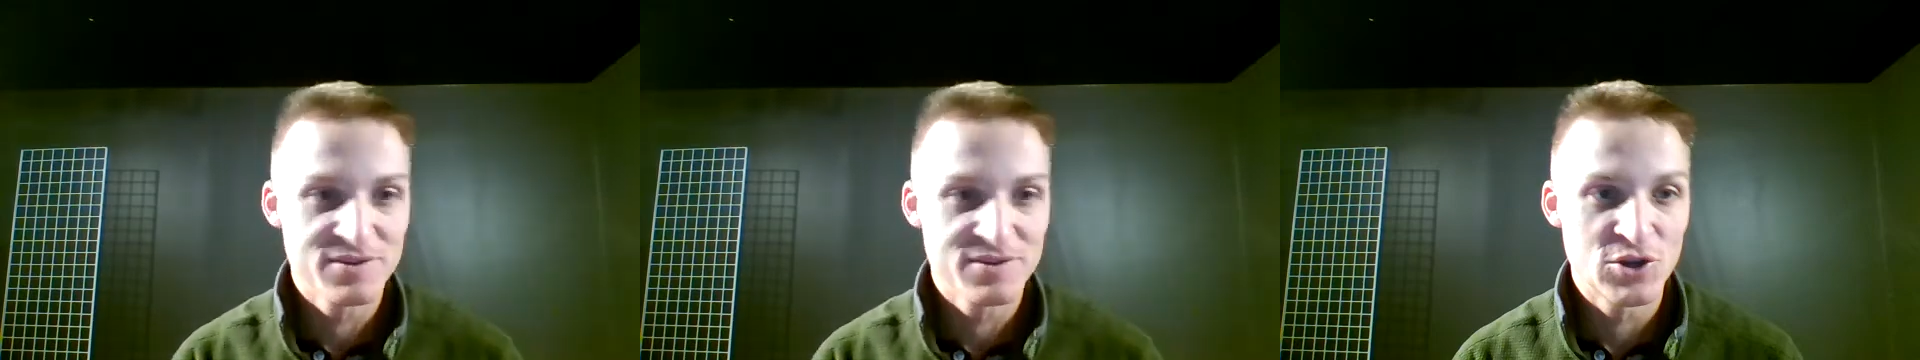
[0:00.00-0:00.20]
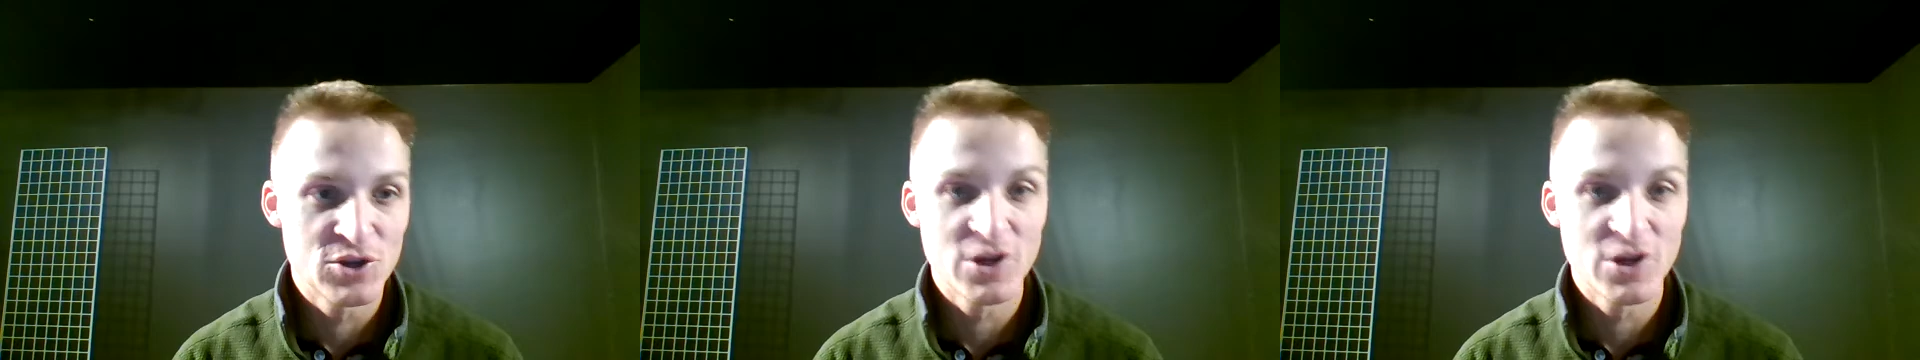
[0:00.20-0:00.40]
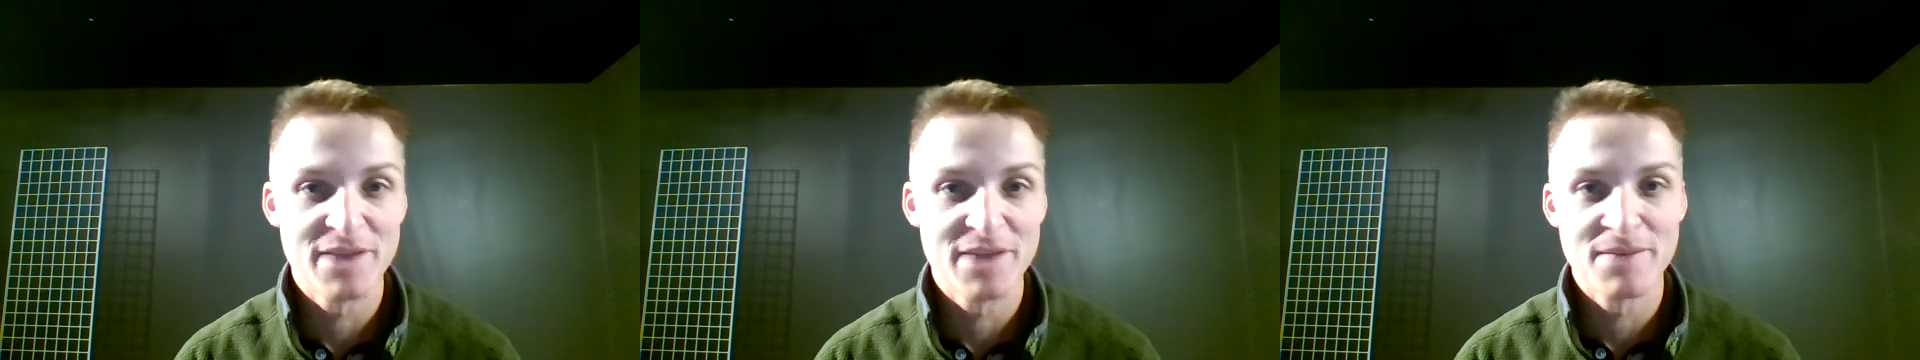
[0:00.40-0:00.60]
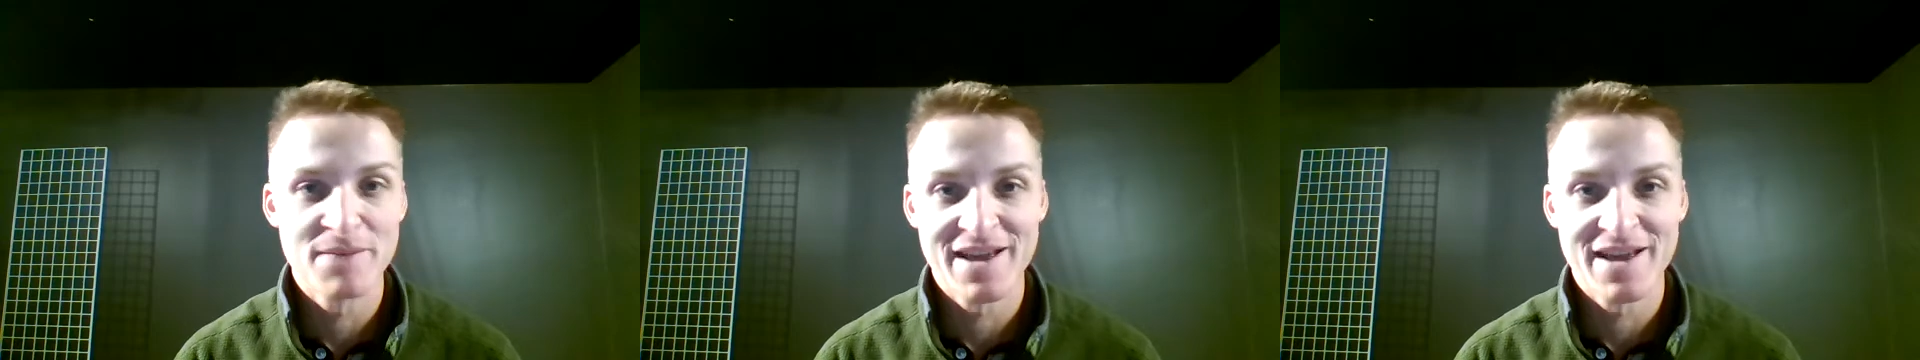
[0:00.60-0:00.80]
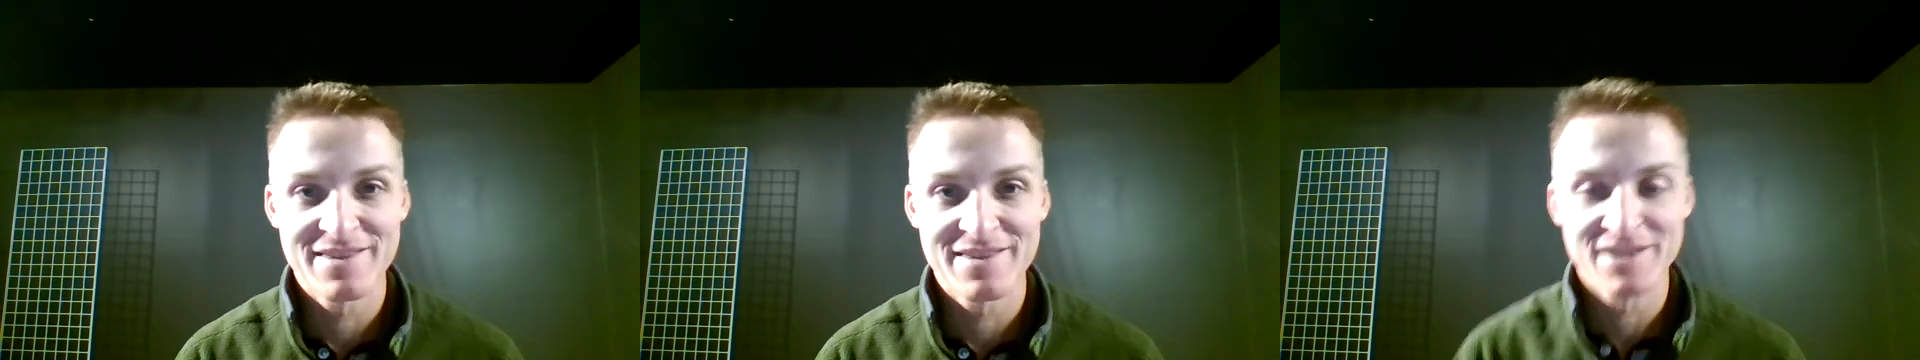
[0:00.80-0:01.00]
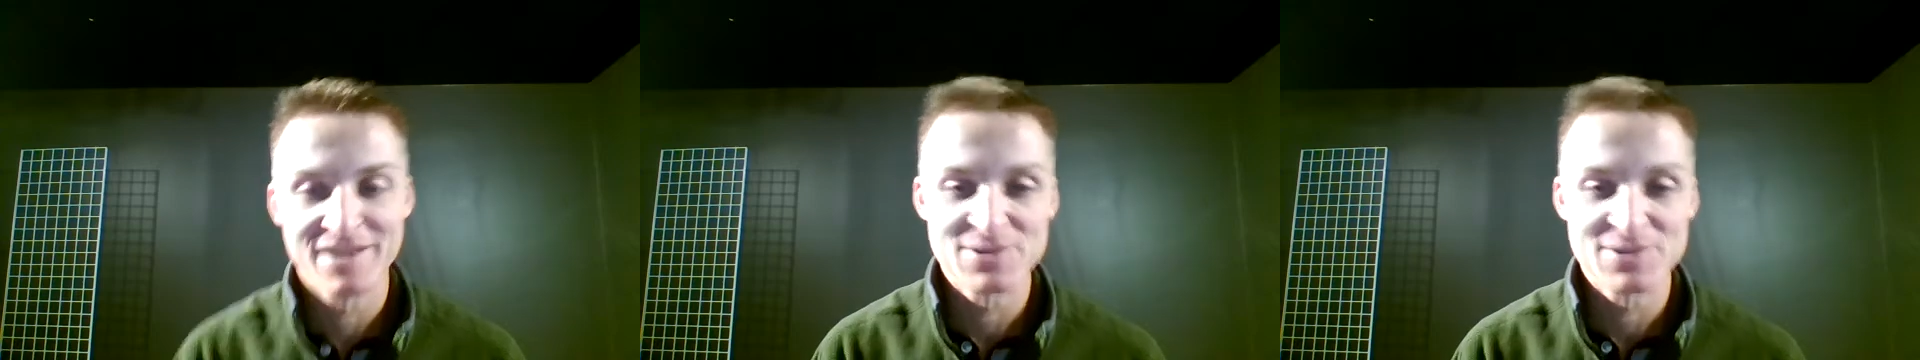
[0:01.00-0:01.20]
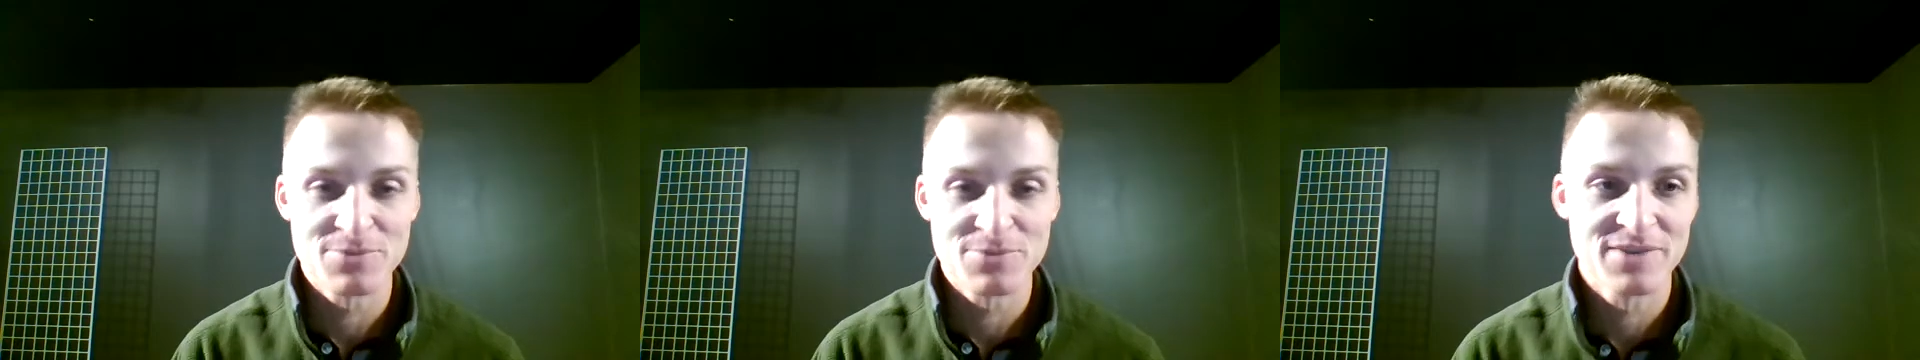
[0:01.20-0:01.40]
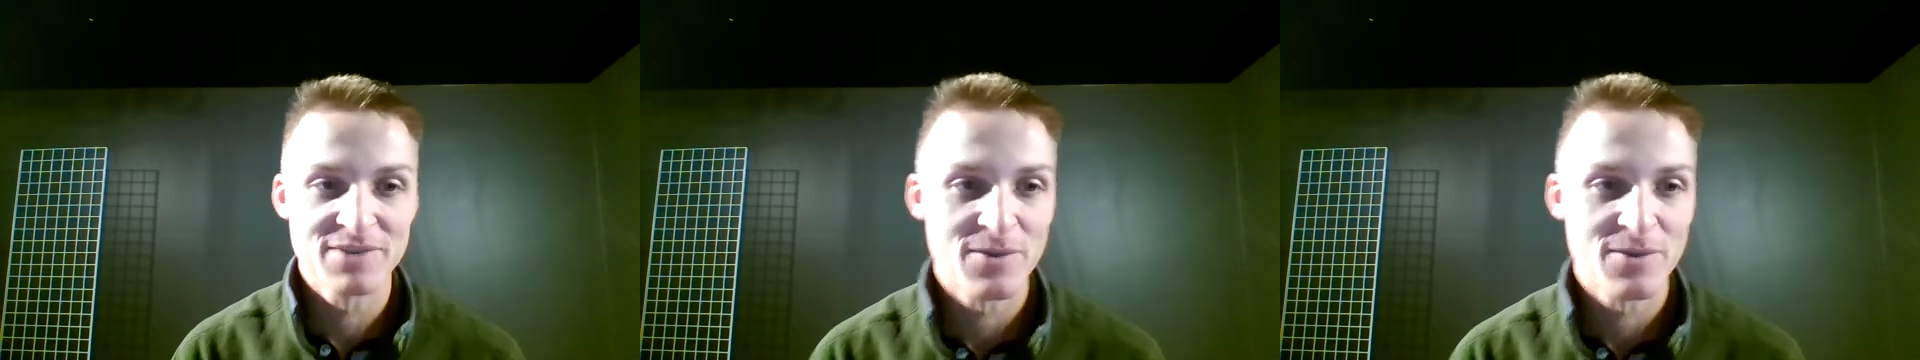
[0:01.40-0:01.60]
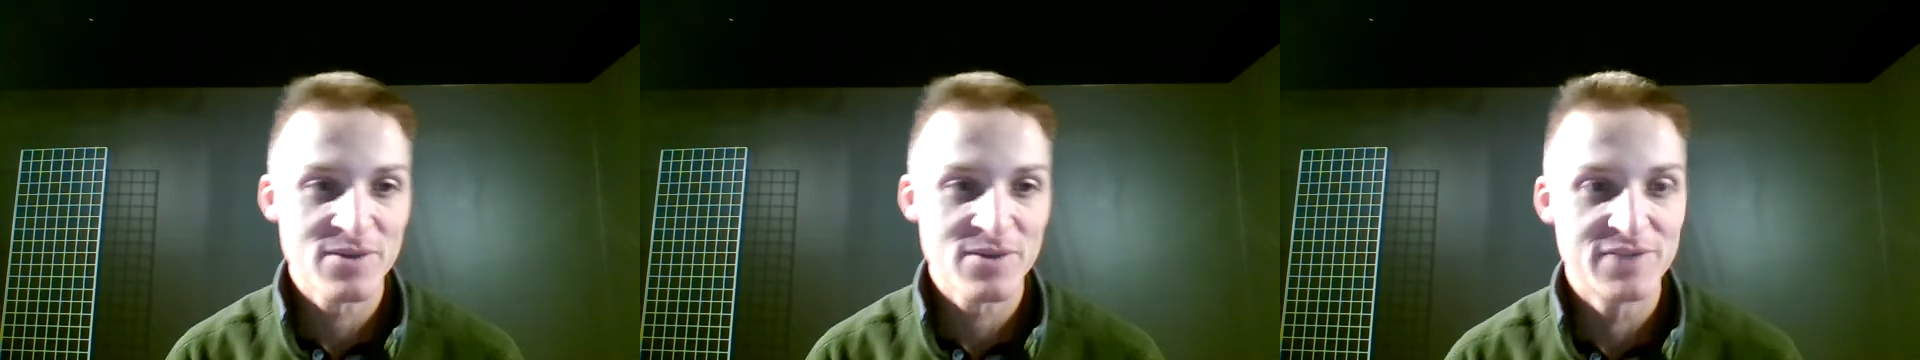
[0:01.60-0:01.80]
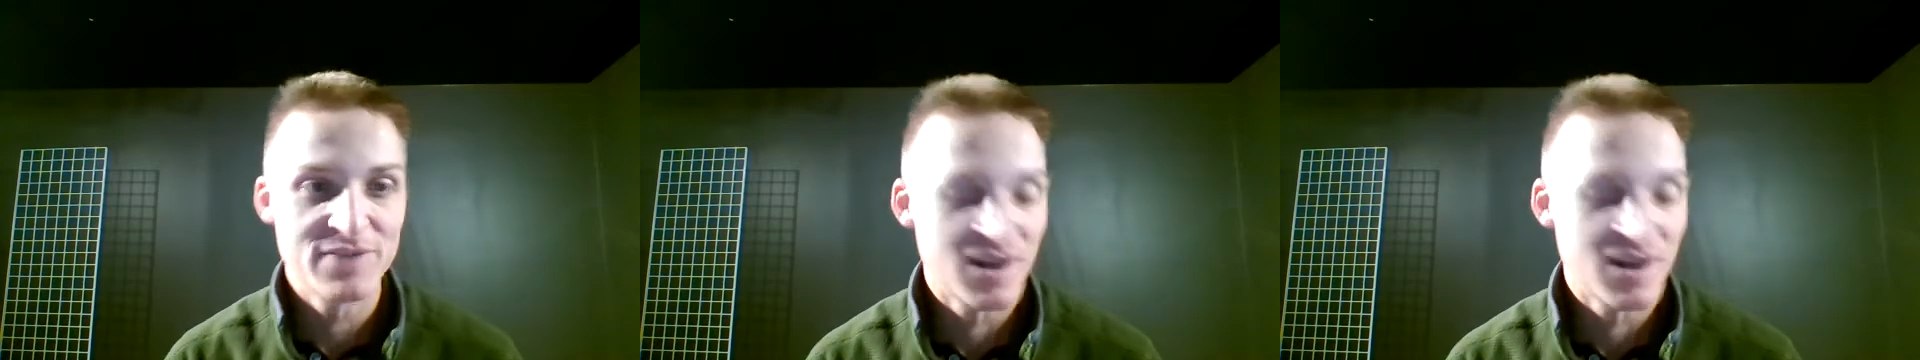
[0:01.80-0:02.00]
good and bad things that
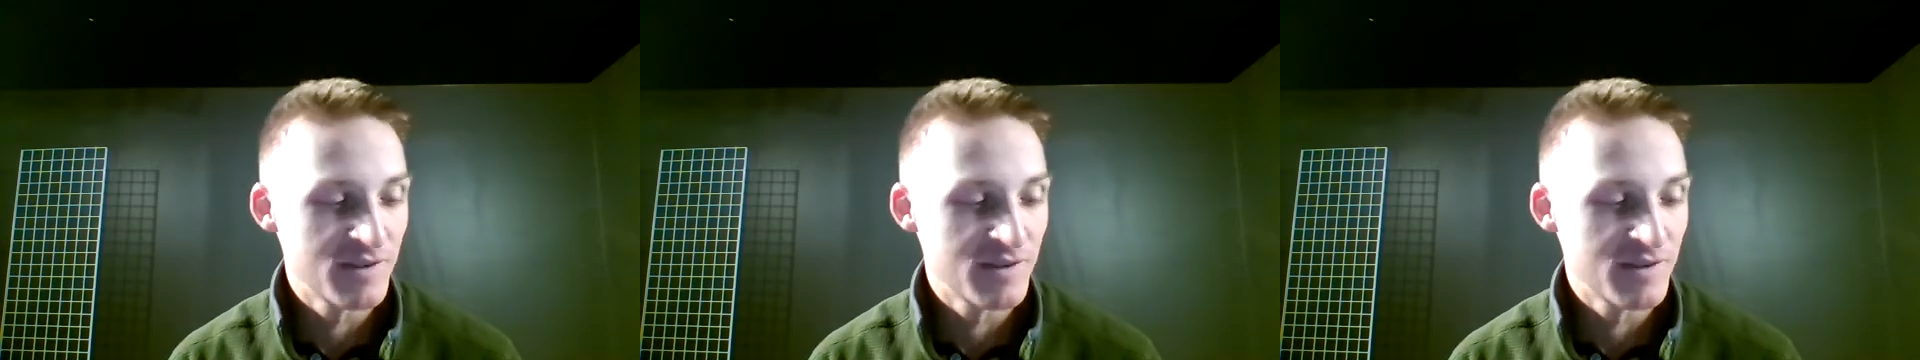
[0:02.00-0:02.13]
we've done,